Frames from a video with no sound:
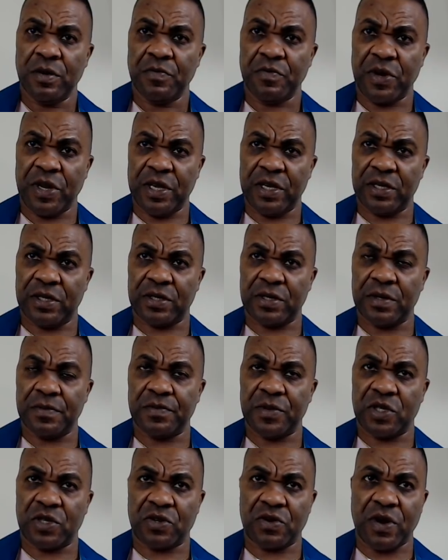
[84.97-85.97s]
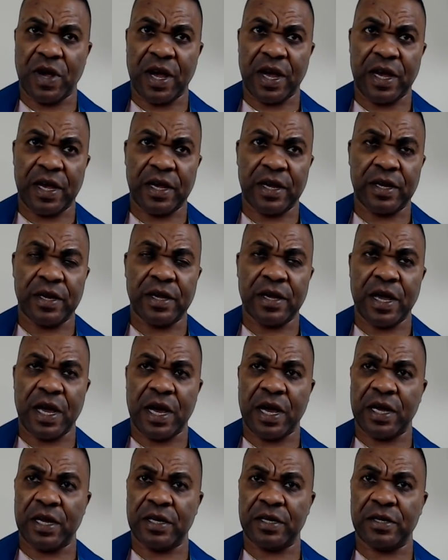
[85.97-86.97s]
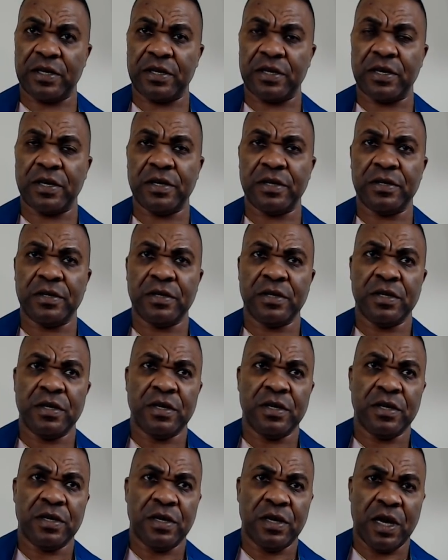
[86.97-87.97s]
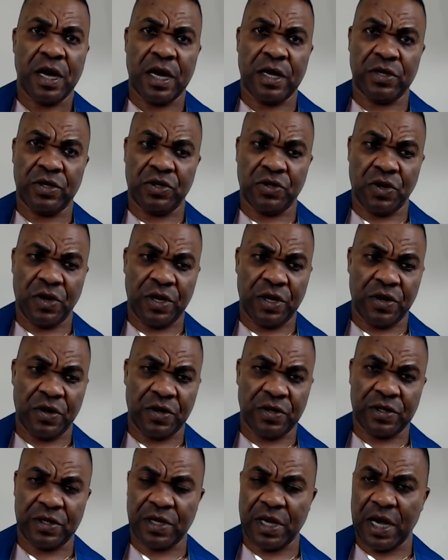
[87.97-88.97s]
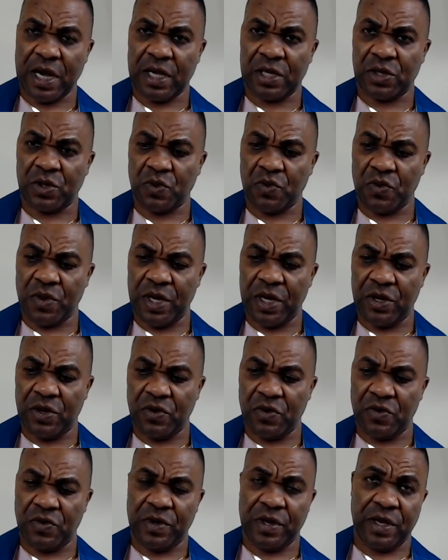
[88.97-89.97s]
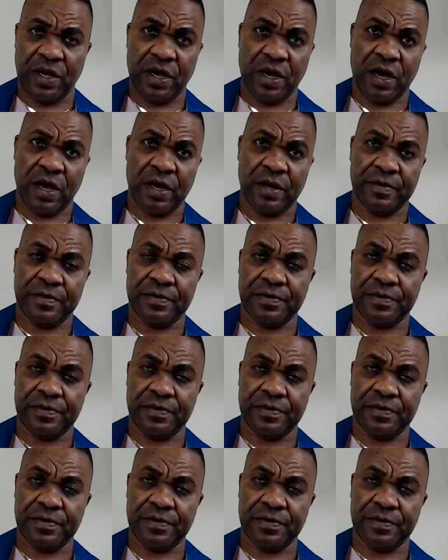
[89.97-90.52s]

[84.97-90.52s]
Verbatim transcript: please try and join us as we do the